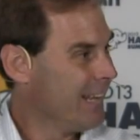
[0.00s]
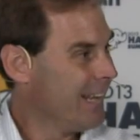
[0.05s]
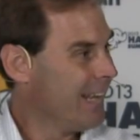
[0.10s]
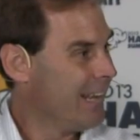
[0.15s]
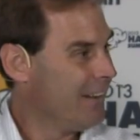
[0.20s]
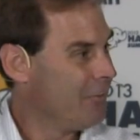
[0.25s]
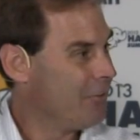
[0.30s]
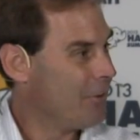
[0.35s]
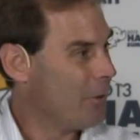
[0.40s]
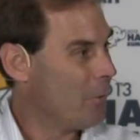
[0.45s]

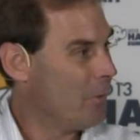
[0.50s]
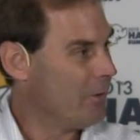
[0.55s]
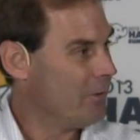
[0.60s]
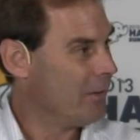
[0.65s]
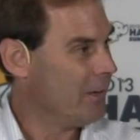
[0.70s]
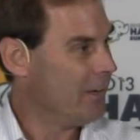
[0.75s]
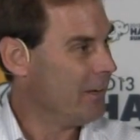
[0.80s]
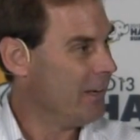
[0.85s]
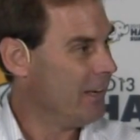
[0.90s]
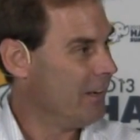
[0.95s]
And so
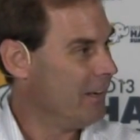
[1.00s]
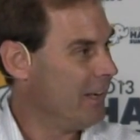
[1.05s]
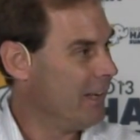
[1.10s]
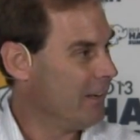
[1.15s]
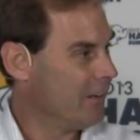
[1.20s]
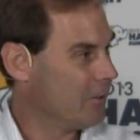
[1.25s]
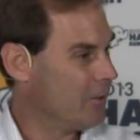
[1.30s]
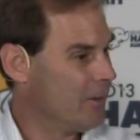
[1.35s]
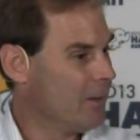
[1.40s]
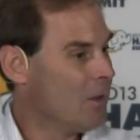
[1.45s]

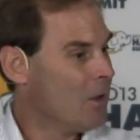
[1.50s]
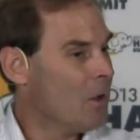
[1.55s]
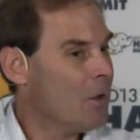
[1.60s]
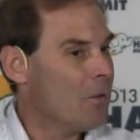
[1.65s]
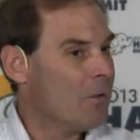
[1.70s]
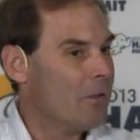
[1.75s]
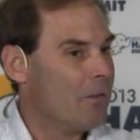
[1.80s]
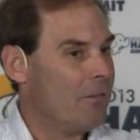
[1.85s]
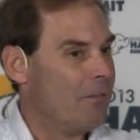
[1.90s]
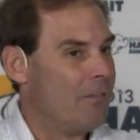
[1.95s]

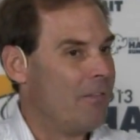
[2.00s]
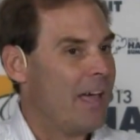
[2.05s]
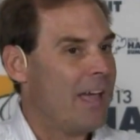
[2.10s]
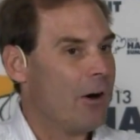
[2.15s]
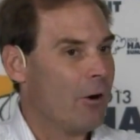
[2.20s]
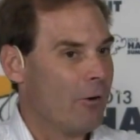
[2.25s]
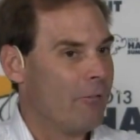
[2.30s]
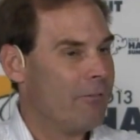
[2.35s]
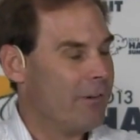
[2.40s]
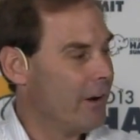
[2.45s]
they
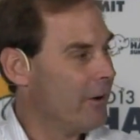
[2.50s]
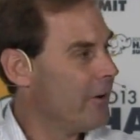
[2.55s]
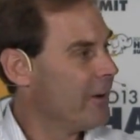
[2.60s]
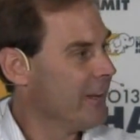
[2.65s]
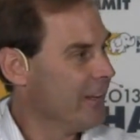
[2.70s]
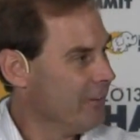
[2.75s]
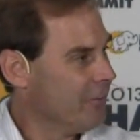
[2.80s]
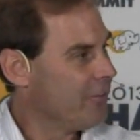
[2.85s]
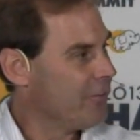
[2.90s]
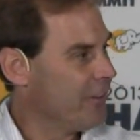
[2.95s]
are very
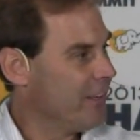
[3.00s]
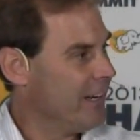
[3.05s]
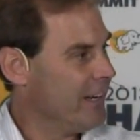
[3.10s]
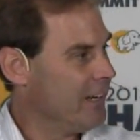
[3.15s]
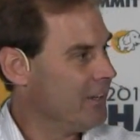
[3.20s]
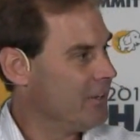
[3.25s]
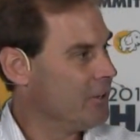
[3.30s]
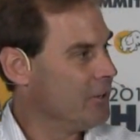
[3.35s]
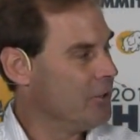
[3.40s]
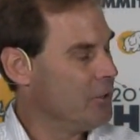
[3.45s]

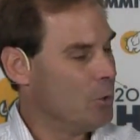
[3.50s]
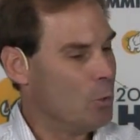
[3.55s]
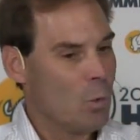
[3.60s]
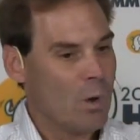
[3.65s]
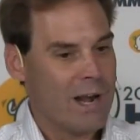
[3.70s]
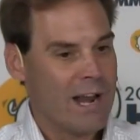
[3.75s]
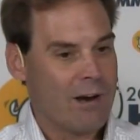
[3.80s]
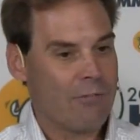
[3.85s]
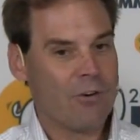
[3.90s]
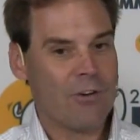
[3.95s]
incented to do
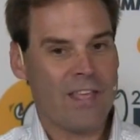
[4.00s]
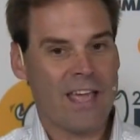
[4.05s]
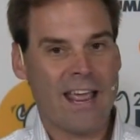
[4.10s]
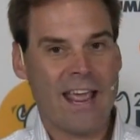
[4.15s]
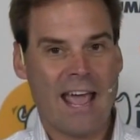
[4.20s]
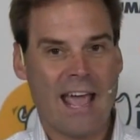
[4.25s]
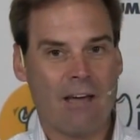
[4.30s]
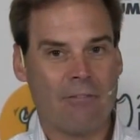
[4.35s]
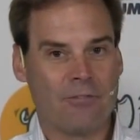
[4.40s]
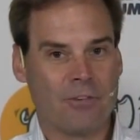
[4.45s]
whatever they
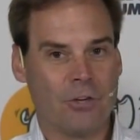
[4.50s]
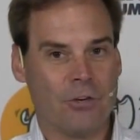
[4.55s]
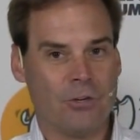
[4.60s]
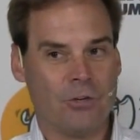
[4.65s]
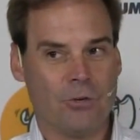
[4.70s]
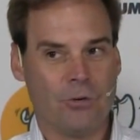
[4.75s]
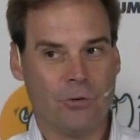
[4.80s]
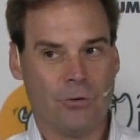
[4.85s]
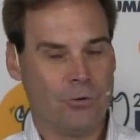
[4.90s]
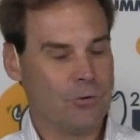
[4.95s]
have to
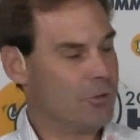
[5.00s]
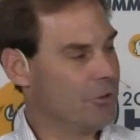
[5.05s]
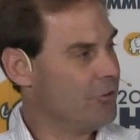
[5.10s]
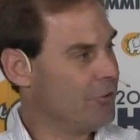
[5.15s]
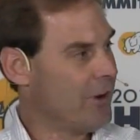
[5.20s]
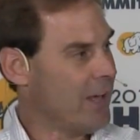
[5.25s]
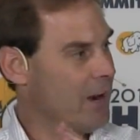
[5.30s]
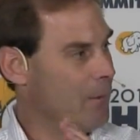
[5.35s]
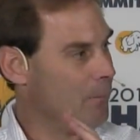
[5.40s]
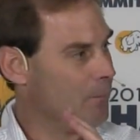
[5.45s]
do to
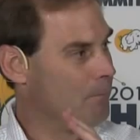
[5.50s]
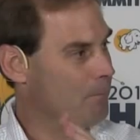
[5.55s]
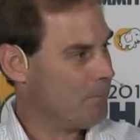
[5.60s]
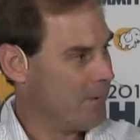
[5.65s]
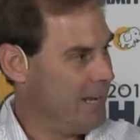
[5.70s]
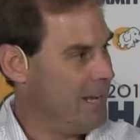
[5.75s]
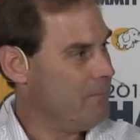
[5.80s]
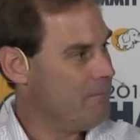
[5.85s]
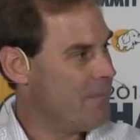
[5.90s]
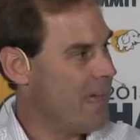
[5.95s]
try to
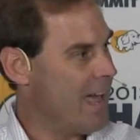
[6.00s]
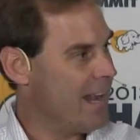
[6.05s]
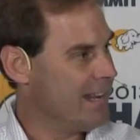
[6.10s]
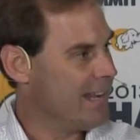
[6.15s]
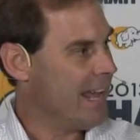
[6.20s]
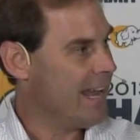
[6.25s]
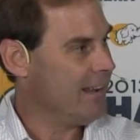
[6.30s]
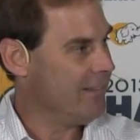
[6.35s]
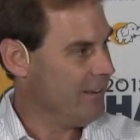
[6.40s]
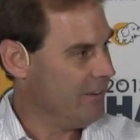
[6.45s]
keep
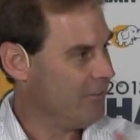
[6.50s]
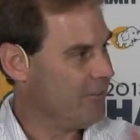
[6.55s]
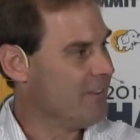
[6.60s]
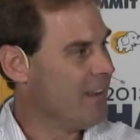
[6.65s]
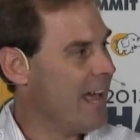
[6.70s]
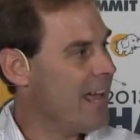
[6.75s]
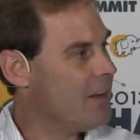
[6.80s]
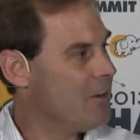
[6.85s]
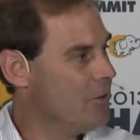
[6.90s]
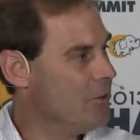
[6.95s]
this
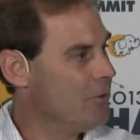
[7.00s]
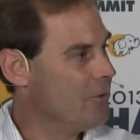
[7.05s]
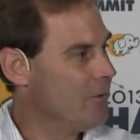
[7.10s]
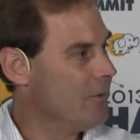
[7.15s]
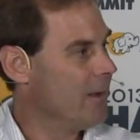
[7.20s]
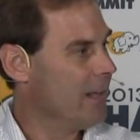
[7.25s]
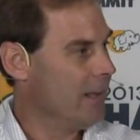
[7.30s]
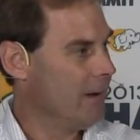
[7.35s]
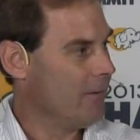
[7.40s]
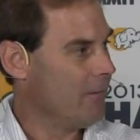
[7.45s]
net new
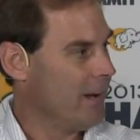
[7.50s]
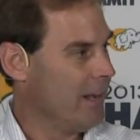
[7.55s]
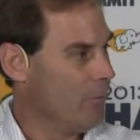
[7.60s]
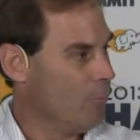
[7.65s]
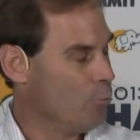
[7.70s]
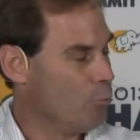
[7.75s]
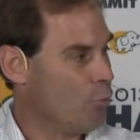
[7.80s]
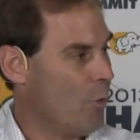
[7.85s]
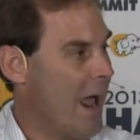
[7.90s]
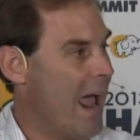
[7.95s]

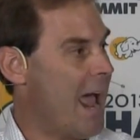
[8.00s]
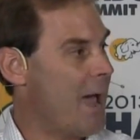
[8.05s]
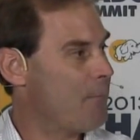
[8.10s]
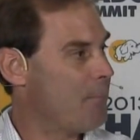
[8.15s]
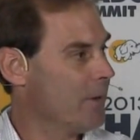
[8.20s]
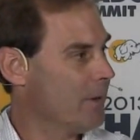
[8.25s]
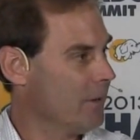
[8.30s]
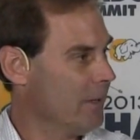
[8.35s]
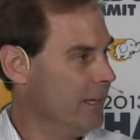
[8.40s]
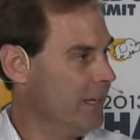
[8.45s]
and
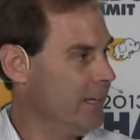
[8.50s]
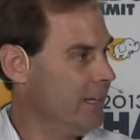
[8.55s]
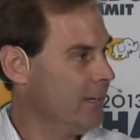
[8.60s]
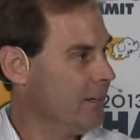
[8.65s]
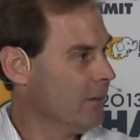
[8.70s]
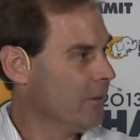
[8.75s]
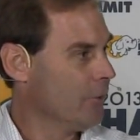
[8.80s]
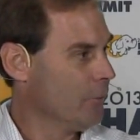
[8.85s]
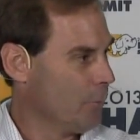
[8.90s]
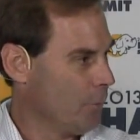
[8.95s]
rapidly
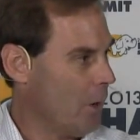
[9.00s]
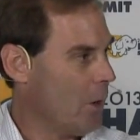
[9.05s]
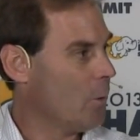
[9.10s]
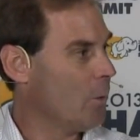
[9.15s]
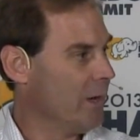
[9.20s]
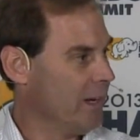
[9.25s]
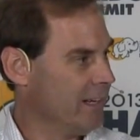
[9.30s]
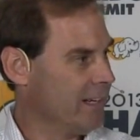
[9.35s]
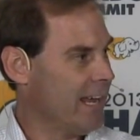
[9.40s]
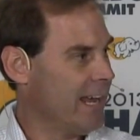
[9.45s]

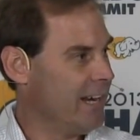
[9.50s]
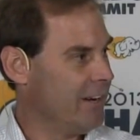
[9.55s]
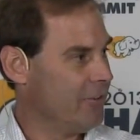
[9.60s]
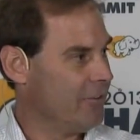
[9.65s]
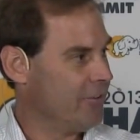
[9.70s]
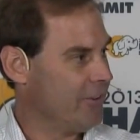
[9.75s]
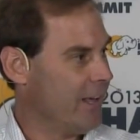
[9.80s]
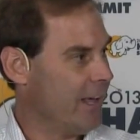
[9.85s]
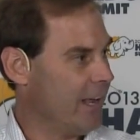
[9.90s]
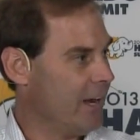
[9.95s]
growing data
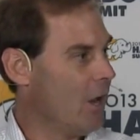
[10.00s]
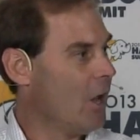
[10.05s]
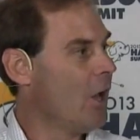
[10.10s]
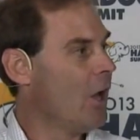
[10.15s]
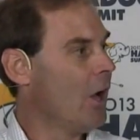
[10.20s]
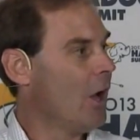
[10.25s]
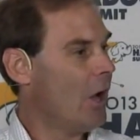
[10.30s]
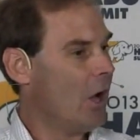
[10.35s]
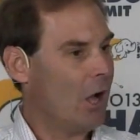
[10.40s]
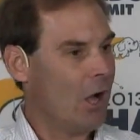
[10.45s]
set
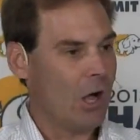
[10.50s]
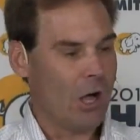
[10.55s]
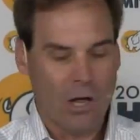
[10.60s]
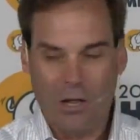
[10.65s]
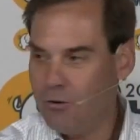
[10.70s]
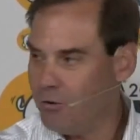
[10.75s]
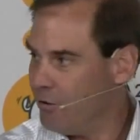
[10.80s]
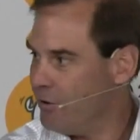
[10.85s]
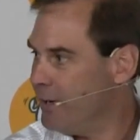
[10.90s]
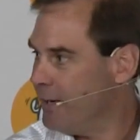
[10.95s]

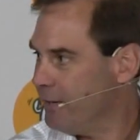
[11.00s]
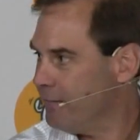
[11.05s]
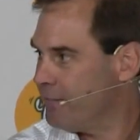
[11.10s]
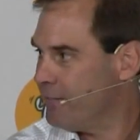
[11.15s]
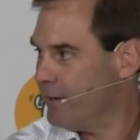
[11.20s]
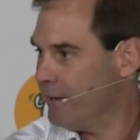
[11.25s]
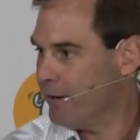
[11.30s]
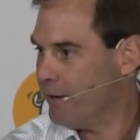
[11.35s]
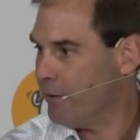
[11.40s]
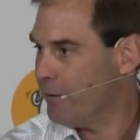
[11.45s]
underneath
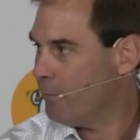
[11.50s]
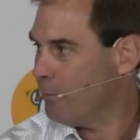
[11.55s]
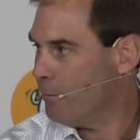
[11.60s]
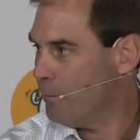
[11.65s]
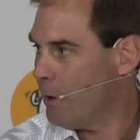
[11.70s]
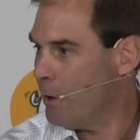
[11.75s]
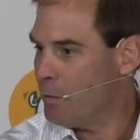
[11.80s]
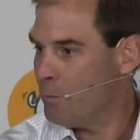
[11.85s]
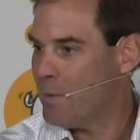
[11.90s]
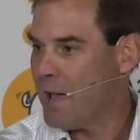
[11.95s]
their
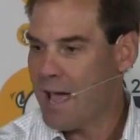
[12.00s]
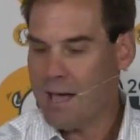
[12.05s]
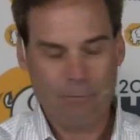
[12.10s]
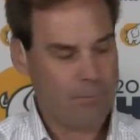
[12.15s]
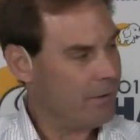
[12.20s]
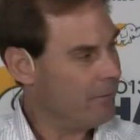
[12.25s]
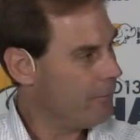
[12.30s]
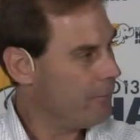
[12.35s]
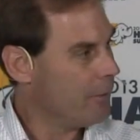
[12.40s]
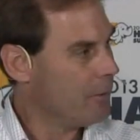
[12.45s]
roadmap
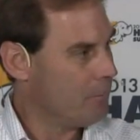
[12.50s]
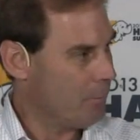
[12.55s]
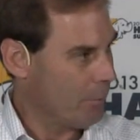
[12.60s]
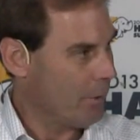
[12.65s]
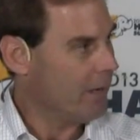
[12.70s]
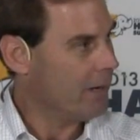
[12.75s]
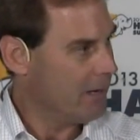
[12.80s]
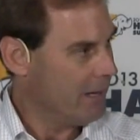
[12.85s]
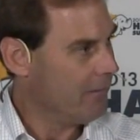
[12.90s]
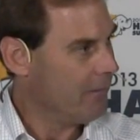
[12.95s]
and
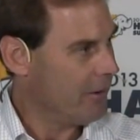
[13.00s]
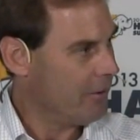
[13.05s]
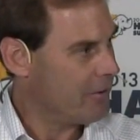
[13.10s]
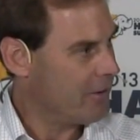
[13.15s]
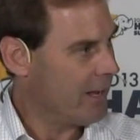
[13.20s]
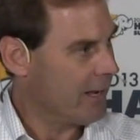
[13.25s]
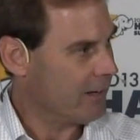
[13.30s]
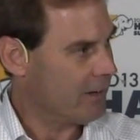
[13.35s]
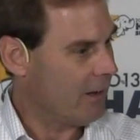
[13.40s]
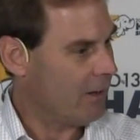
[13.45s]
footprint and their
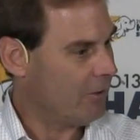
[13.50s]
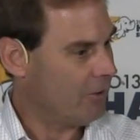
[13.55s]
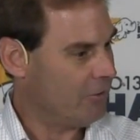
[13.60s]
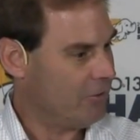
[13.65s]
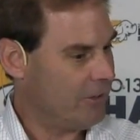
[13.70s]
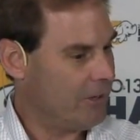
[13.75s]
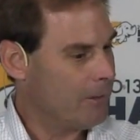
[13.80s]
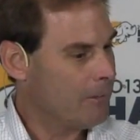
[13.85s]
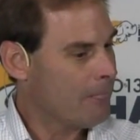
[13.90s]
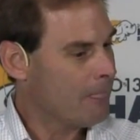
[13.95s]

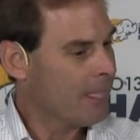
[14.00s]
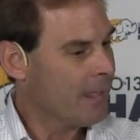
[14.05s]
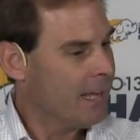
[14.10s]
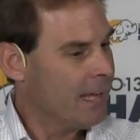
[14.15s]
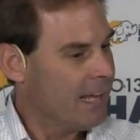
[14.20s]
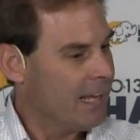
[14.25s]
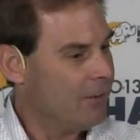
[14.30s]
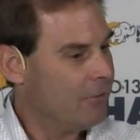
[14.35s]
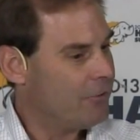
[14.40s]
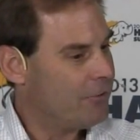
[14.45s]
technology.
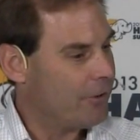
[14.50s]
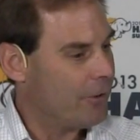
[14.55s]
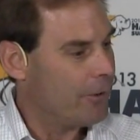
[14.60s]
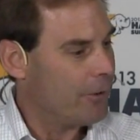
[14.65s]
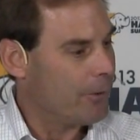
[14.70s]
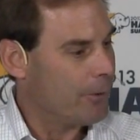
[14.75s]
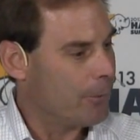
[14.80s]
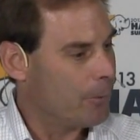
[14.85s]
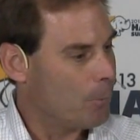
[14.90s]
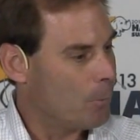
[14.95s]
And
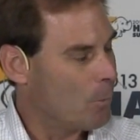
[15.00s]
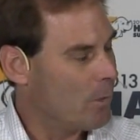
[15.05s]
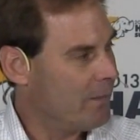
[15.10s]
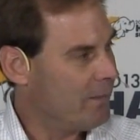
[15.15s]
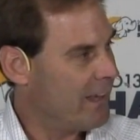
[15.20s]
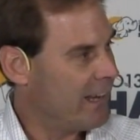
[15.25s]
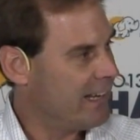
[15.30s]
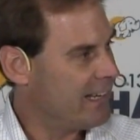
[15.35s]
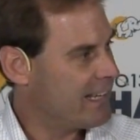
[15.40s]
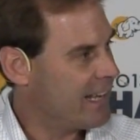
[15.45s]
so when
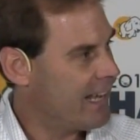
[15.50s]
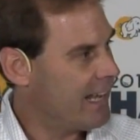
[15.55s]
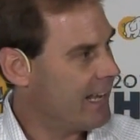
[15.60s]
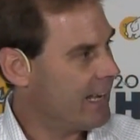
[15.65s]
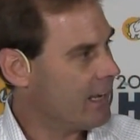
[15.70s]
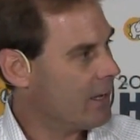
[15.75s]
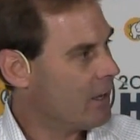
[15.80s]
they take